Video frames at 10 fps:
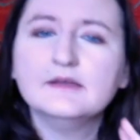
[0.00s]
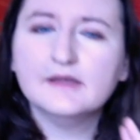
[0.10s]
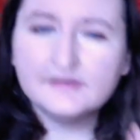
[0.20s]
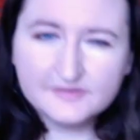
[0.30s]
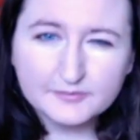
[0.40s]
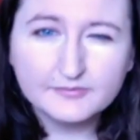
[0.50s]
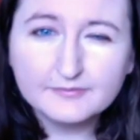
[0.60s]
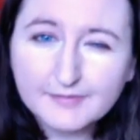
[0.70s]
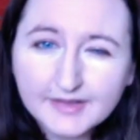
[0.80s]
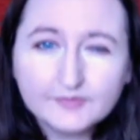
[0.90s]
as you
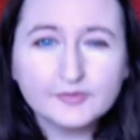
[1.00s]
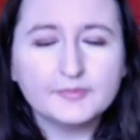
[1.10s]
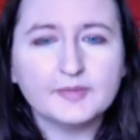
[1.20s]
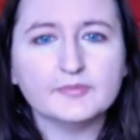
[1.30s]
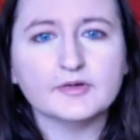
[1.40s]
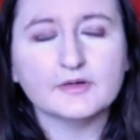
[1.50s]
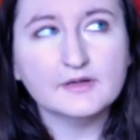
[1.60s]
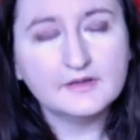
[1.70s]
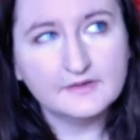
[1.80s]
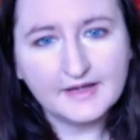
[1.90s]
might remember,
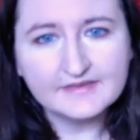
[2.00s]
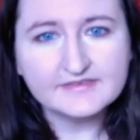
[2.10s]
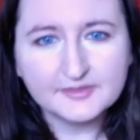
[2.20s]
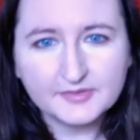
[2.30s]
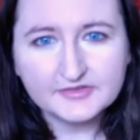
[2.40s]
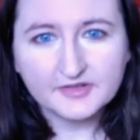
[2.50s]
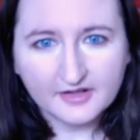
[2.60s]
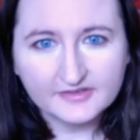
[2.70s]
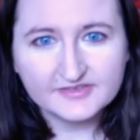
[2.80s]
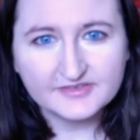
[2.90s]
last time I
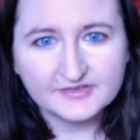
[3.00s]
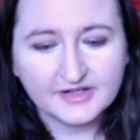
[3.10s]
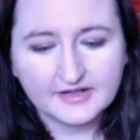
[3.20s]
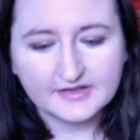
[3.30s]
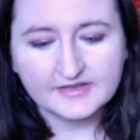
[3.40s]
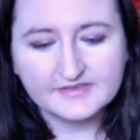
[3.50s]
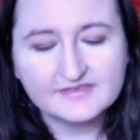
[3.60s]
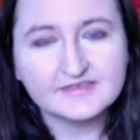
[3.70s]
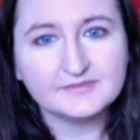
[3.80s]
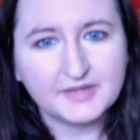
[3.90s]
talked to you guys
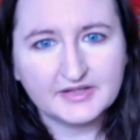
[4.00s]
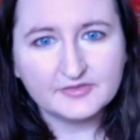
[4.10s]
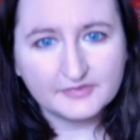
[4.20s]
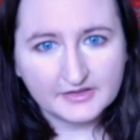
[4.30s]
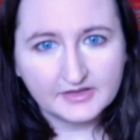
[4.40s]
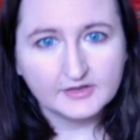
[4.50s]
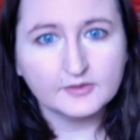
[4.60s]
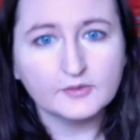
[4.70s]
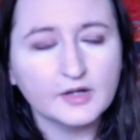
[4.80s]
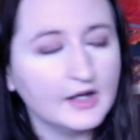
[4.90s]
and made a
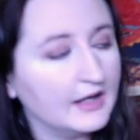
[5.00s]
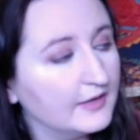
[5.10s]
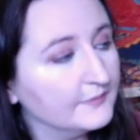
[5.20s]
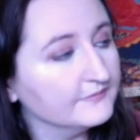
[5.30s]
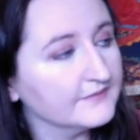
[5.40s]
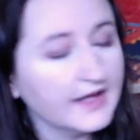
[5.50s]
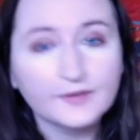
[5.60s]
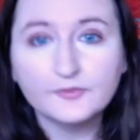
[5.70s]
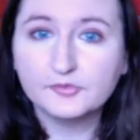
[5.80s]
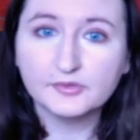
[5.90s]
video, I
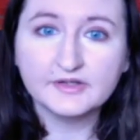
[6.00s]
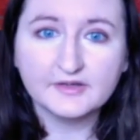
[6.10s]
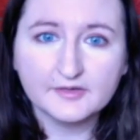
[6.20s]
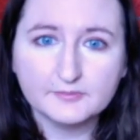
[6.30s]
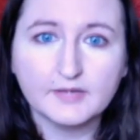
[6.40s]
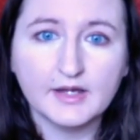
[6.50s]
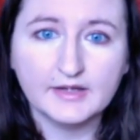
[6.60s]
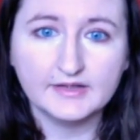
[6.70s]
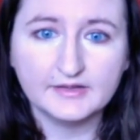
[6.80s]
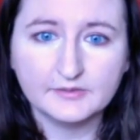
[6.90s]
was working on
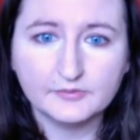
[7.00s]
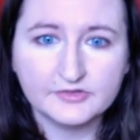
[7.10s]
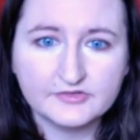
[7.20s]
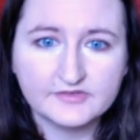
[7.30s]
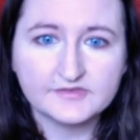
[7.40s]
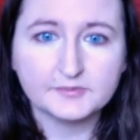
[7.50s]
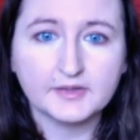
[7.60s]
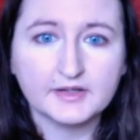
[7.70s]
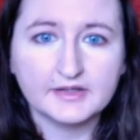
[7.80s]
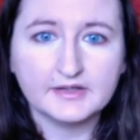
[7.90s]
Mai, which is
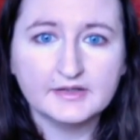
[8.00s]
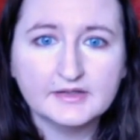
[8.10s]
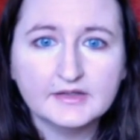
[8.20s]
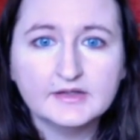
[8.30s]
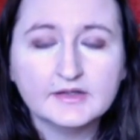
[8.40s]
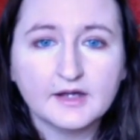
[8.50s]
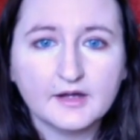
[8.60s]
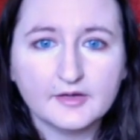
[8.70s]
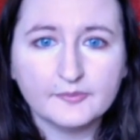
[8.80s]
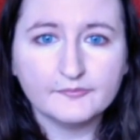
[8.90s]
my
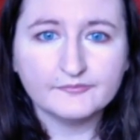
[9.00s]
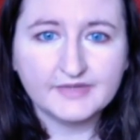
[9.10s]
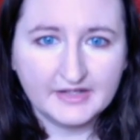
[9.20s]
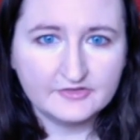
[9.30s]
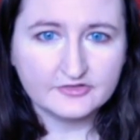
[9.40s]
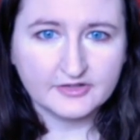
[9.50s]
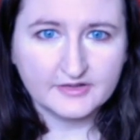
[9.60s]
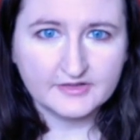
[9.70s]
geisha.